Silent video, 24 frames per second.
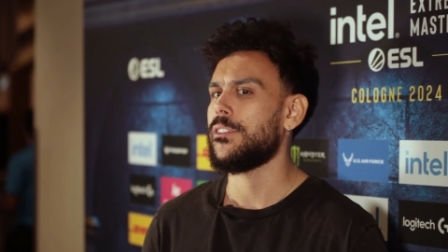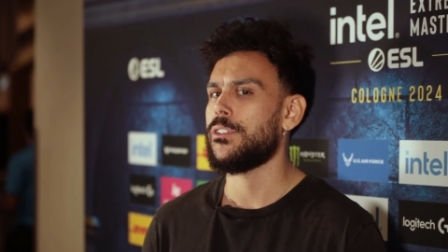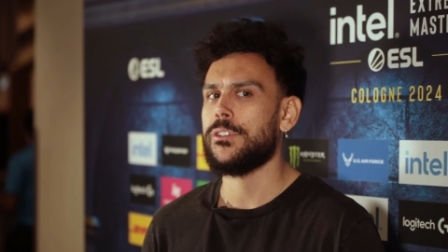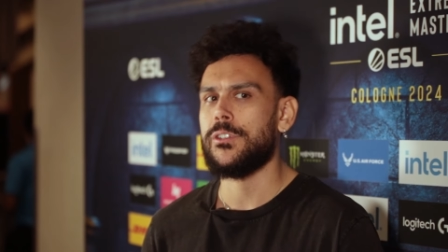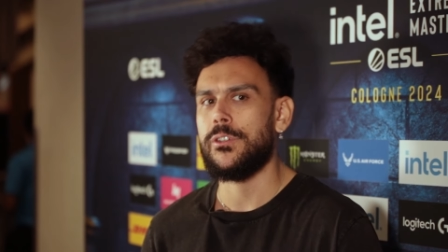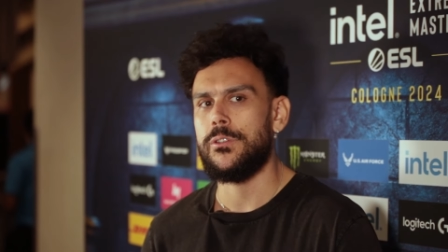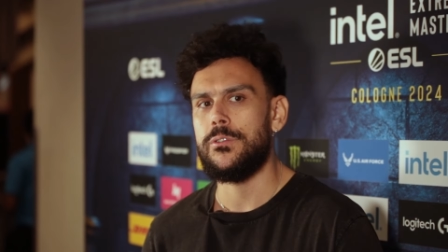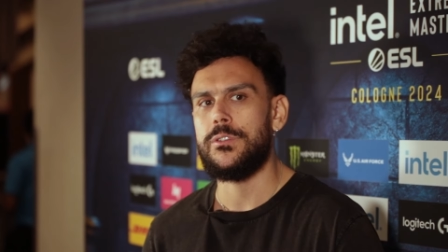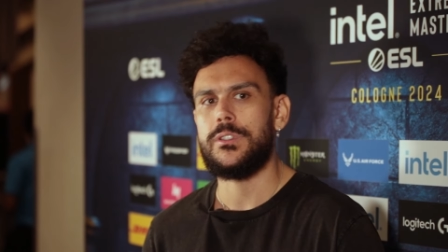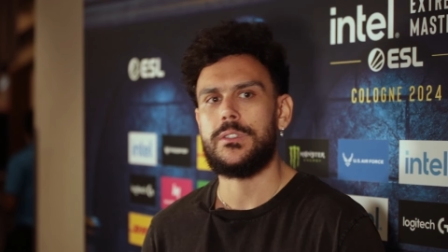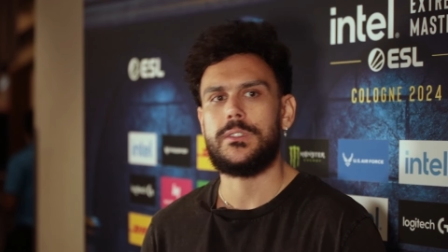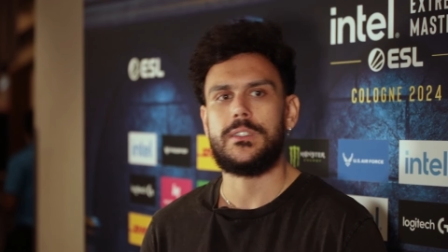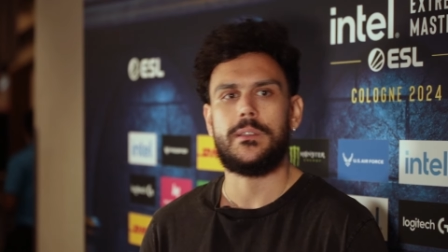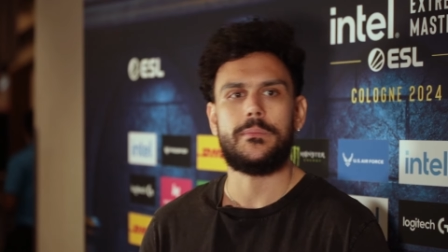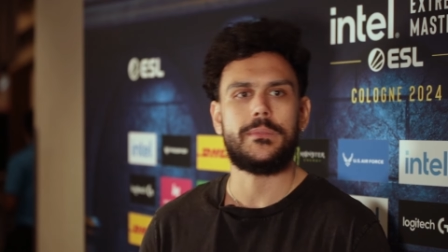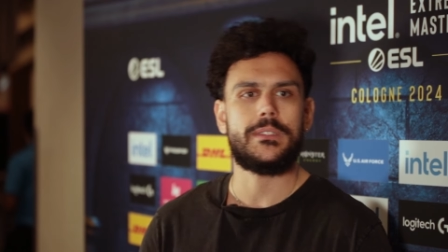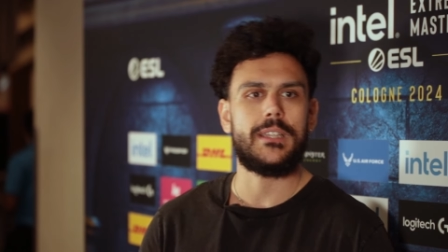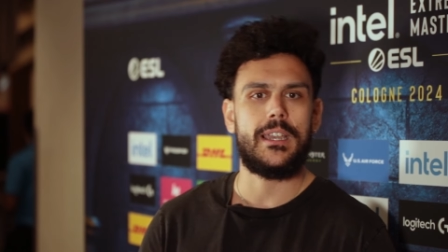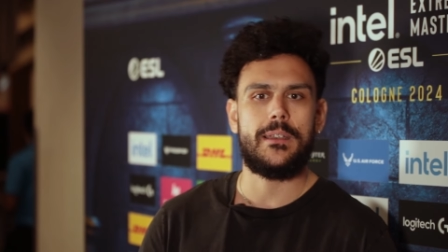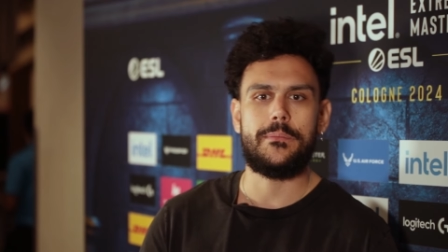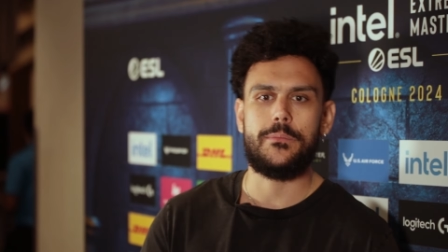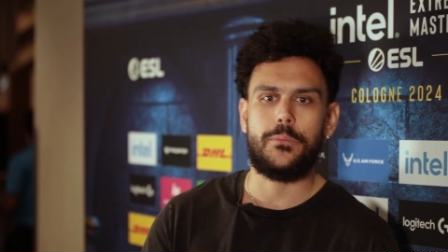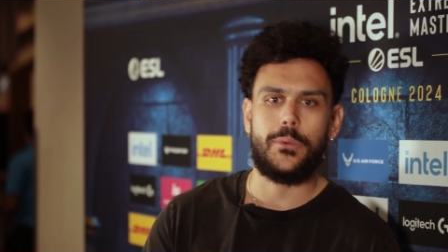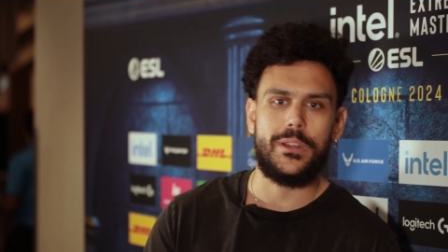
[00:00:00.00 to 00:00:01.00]
have to choose
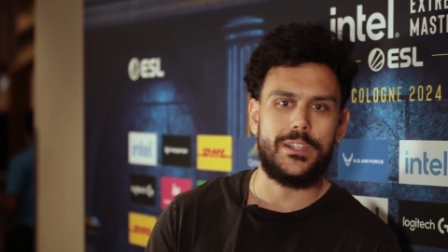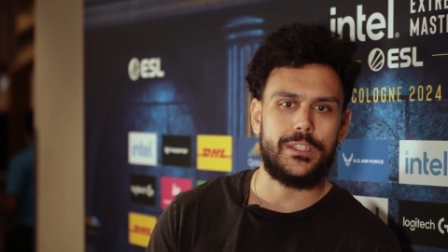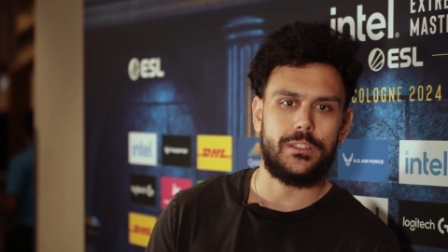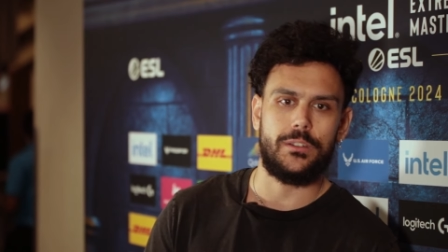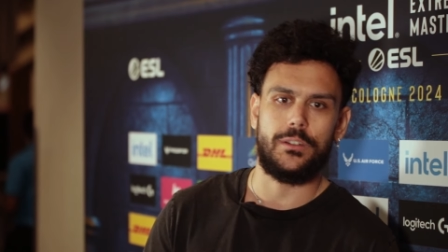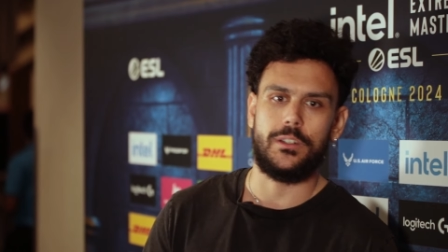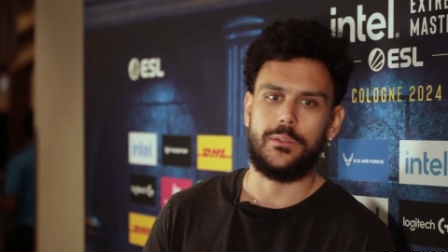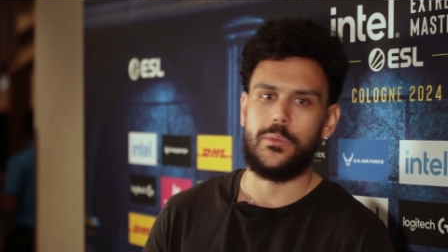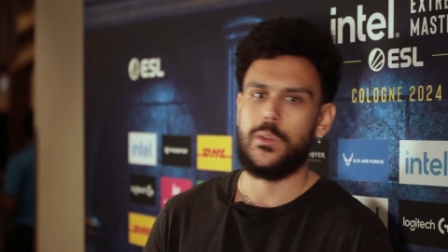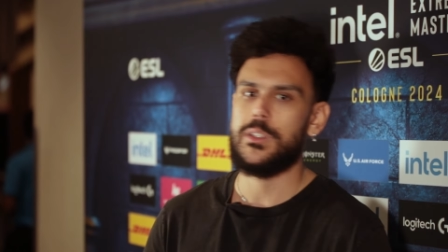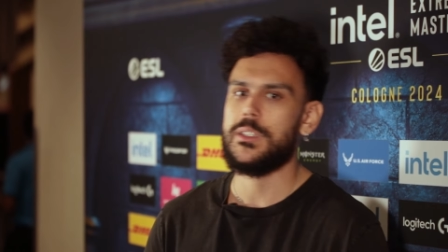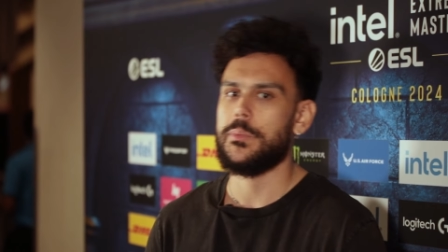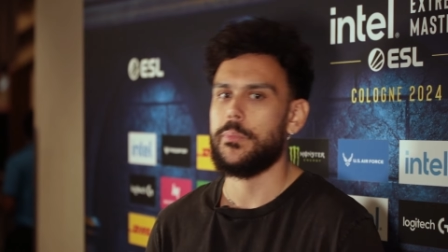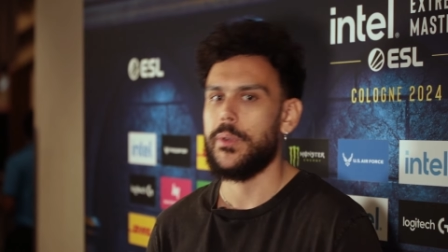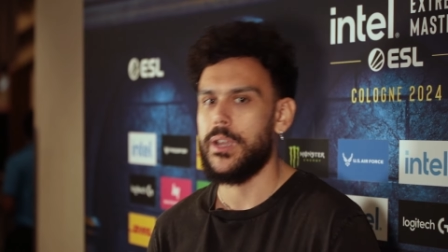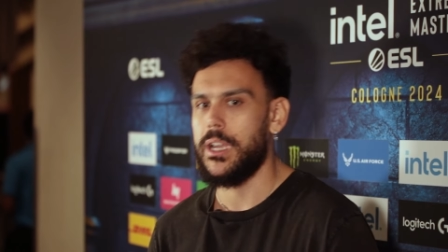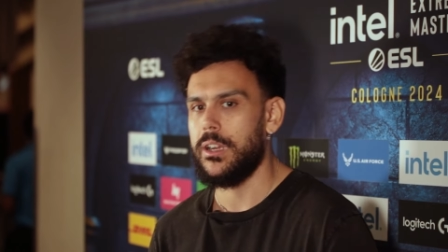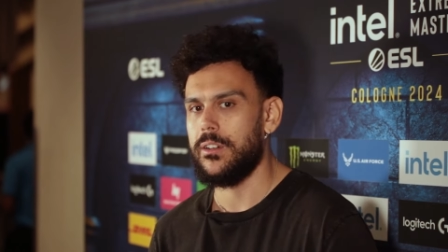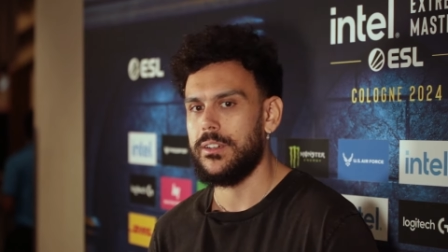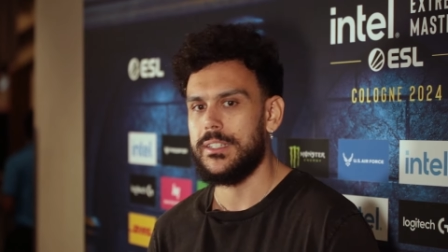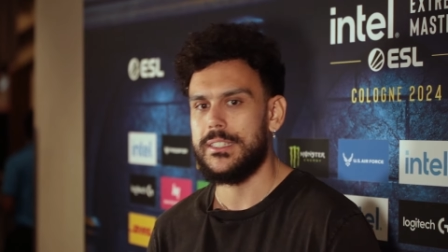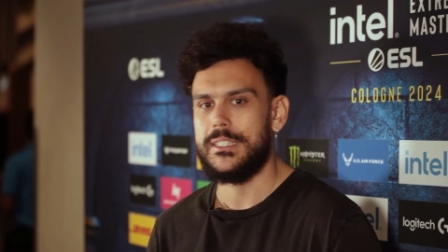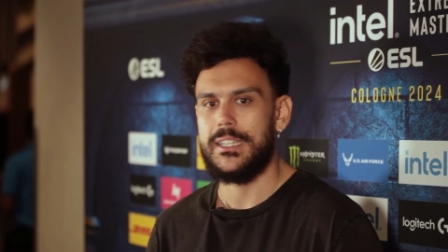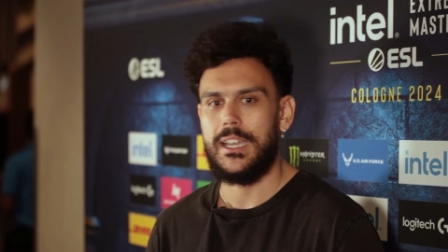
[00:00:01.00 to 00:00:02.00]
sometimes which tournaments to
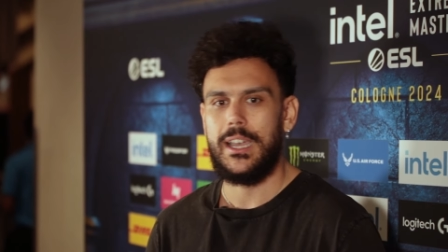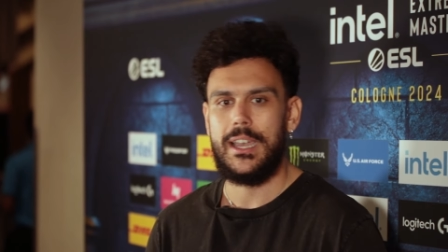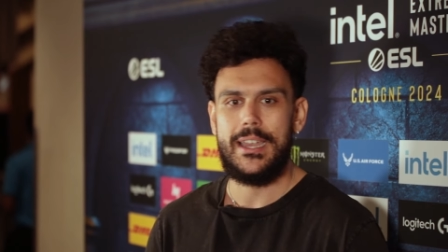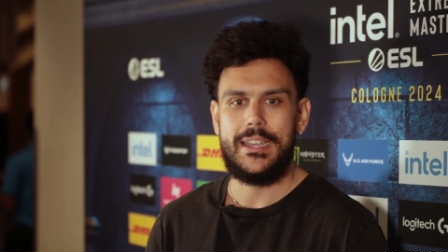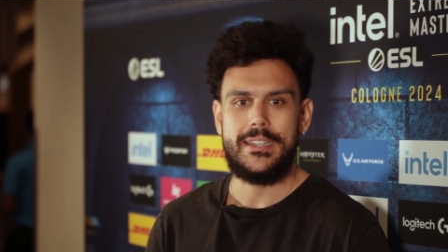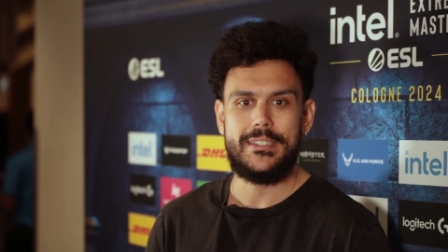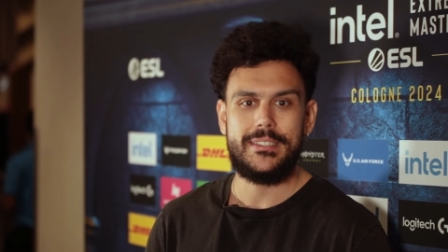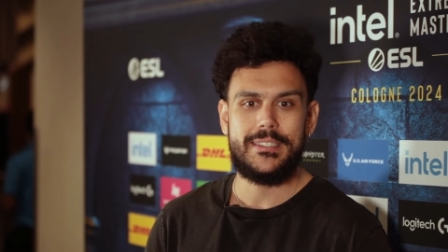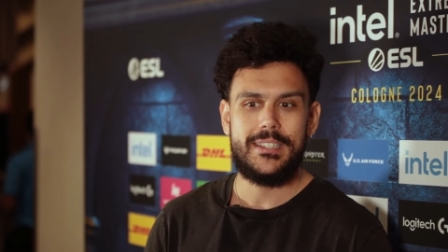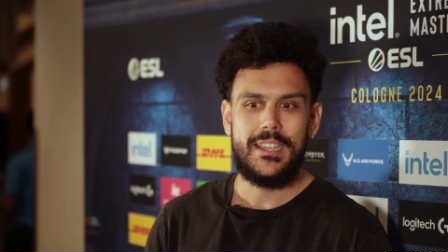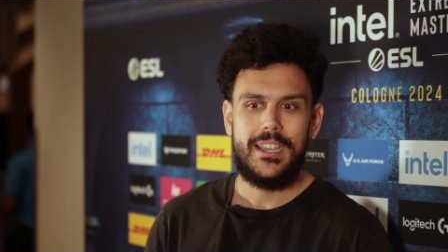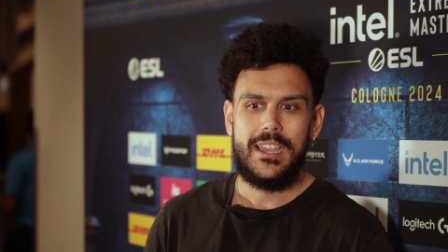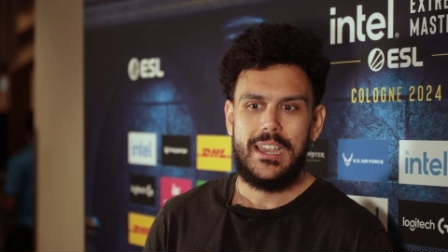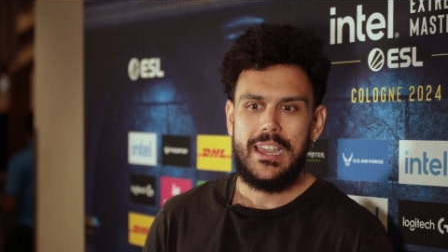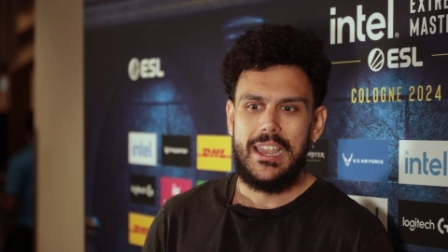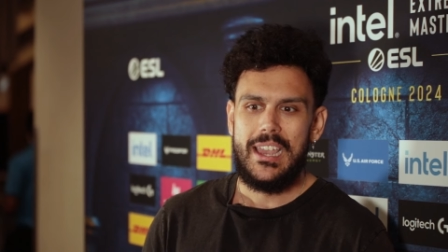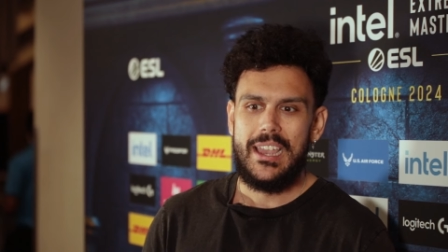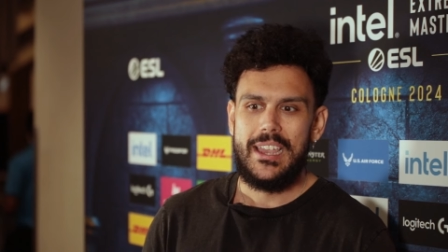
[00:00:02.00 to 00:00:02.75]
prioritize.